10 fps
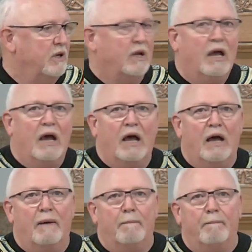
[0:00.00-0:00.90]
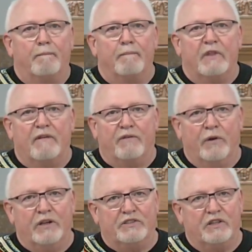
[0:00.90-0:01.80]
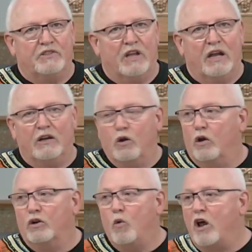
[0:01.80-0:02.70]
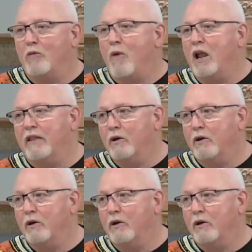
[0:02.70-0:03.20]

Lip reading: For instance, Guatemala,